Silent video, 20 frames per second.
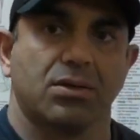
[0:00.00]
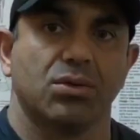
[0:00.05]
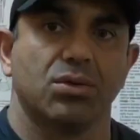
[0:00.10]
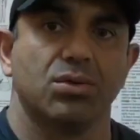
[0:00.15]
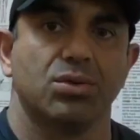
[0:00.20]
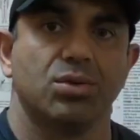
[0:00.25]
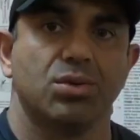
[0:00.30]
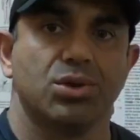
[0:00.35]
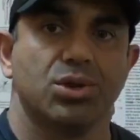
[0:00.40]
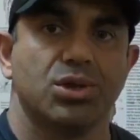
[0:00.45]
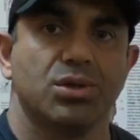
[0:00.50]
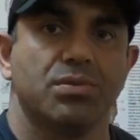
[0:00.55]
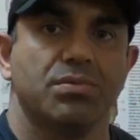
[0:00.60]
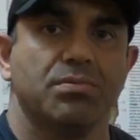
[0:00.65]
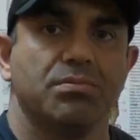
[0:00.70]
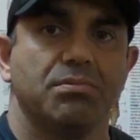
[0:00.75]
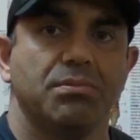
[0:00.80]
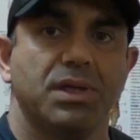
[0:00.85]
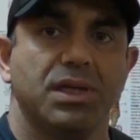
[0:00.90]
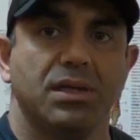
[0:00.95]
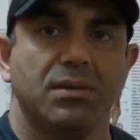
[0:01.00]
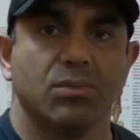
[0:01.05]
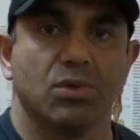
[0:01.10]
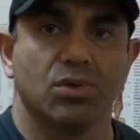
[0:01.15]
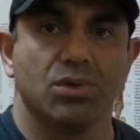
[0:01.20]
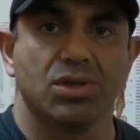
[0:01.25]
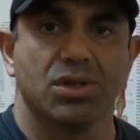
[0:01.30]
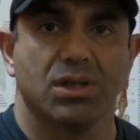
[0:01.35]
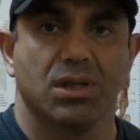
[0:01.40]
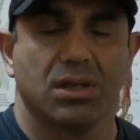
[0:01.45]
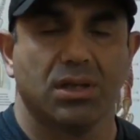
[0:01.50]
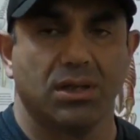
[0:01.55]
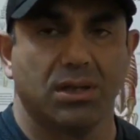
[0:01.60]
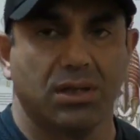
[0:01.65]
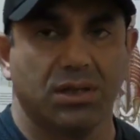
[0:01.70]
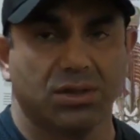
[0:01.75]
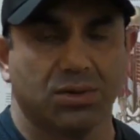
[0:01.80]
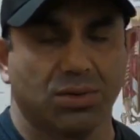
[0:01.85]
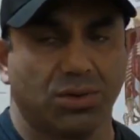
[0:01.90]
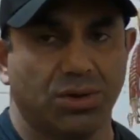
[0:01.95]
gluteus minimus
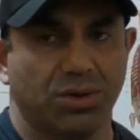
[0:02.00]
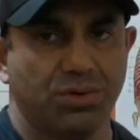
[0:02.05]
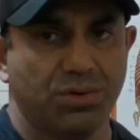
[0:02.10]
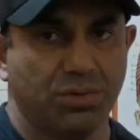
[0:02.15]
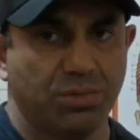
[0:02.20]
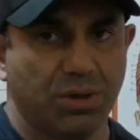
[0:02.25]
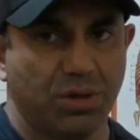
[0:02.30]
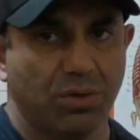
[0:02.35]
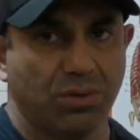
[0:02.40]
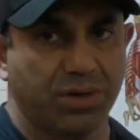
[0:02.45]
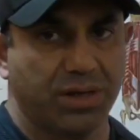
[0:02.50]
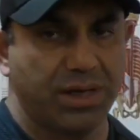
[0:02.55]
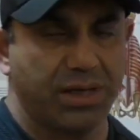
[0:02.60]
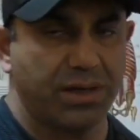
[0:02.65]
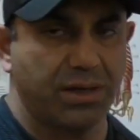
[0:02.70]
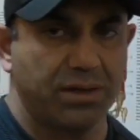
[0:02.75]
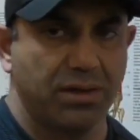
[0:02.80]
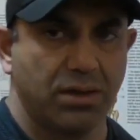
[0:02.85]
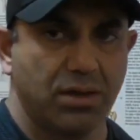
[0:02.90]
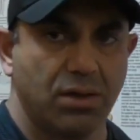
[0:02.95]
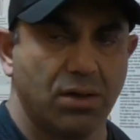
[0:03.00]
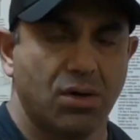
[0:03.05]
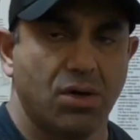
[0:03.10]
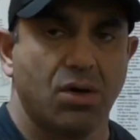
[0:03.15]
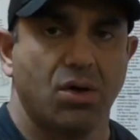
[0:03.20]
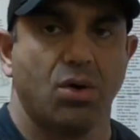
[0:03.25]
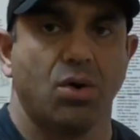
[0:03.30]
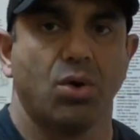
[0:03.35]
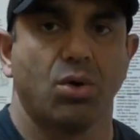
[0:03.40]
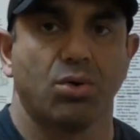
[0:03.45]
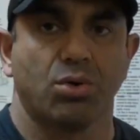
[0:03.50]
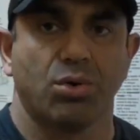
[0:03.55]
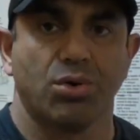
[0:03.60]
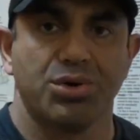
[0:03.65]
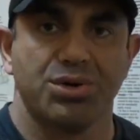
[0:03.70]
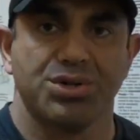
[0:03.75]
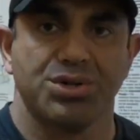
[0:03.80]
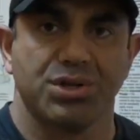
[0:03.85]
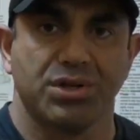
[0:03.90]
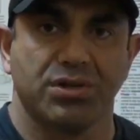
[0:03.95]
is going to be located or
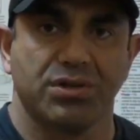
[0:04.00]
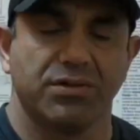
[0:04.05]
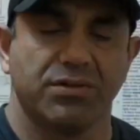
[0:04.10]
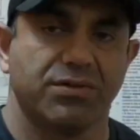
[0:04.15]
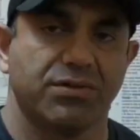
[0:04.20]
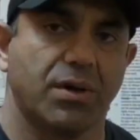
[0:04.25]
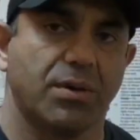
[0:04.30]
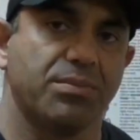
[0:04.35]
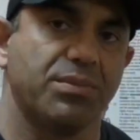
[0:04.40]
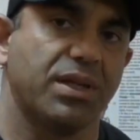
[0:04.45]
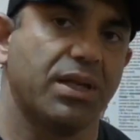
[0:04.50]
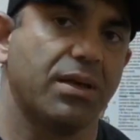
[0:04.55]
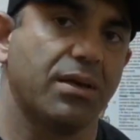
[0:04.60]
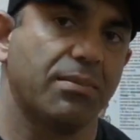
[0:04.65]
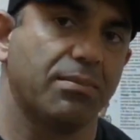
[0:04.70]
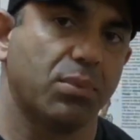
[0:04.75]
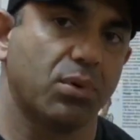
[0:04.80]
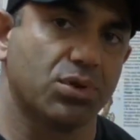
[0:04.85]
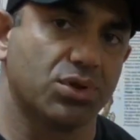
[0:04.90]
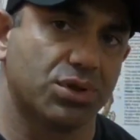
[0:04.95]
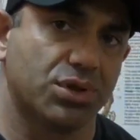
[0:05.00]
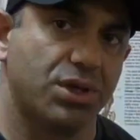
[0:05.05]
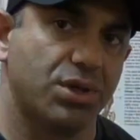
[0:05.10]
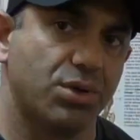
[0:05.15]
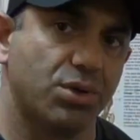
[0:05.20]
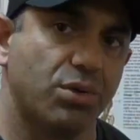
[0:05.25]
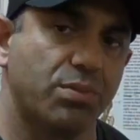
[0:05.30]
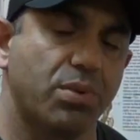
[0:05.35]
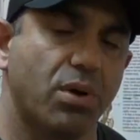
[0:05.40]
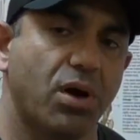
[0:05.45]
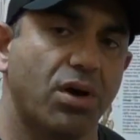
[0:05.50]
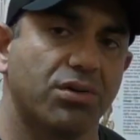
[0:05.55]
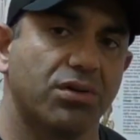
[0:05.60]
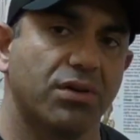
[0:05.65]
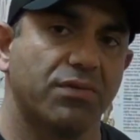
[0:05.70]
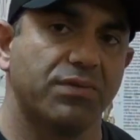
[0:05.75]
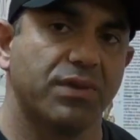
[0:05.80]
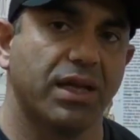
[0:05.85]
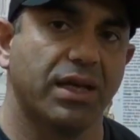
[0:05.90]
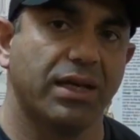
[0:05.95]
origin from the posterior
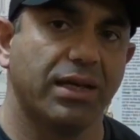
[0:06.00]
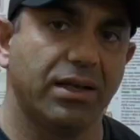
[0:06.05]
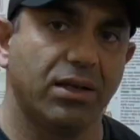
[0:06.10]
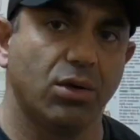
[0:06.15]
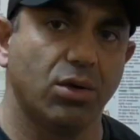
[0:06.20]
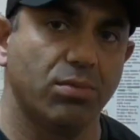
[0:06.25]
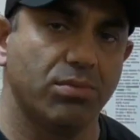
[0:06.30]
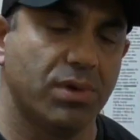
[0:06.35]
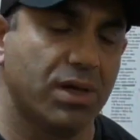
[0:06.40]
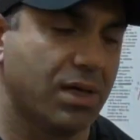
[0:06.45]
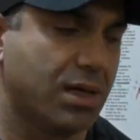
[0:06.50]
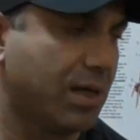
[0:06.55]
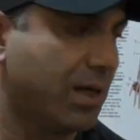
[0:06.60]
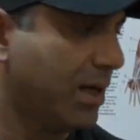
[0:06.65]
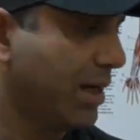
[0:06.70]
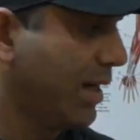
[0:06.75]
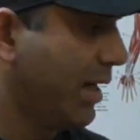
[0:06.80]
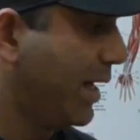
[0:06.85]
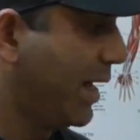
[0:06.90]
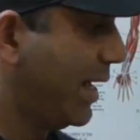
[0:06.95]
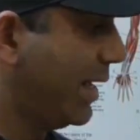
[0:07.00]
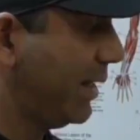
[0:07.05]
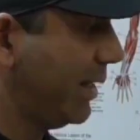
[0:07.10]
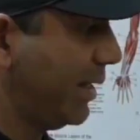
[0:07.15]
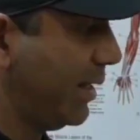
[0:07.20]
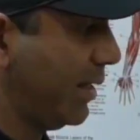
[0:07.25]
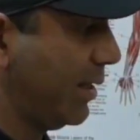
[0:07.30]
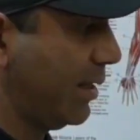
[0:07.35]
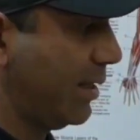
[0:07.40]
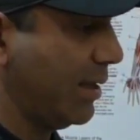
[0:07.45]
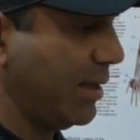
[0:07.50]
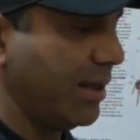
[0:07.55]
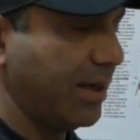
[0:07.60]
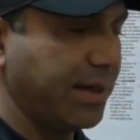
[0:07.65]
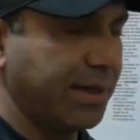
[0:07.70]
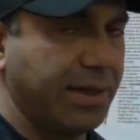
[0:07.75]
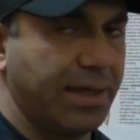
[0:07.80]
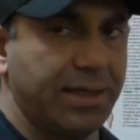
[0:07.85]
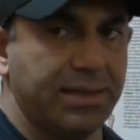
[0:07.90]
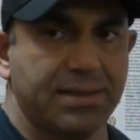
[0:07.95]
part of the ilium, and
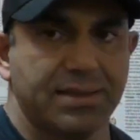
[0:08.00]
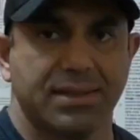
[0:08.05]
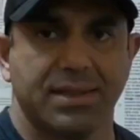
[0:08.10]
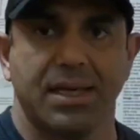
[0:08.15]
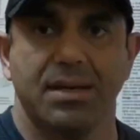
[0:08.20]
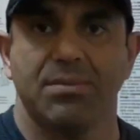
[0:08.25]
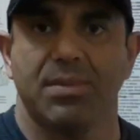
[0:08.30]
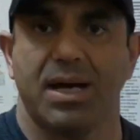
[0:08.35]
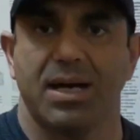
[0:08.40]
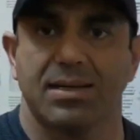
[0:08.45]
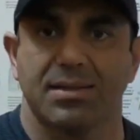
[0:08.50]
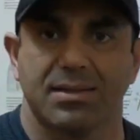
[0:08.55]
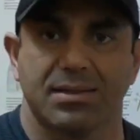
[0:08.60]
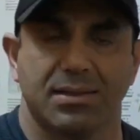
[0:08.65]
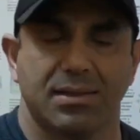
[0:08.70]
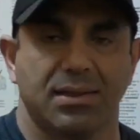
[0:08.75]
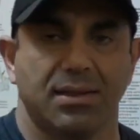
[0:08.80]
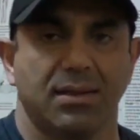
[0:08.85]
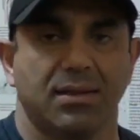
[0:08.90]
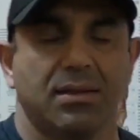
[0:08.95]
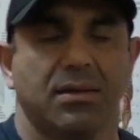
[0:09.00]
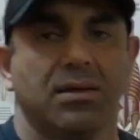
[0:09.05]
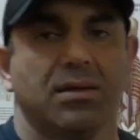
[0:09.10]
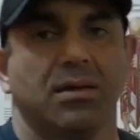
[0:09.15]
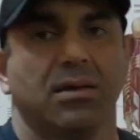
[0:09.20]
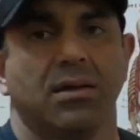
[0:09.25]
again, same as the